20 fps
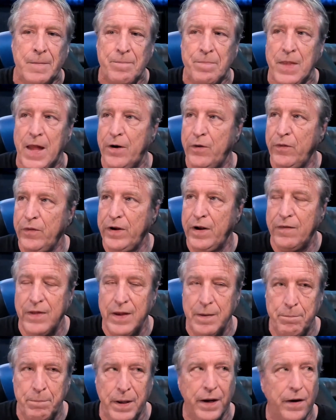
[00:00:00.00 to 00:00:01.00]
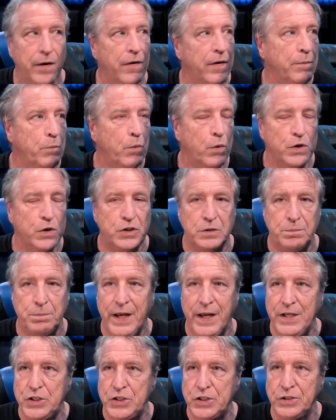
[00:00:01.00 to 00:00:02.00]
not only are they bigger and more
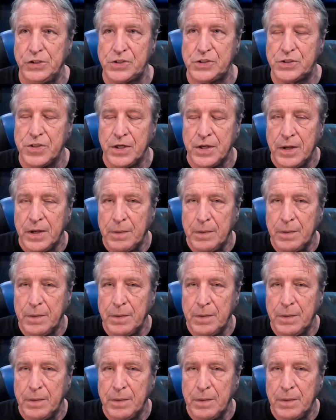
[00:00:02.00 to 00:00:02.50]
spacious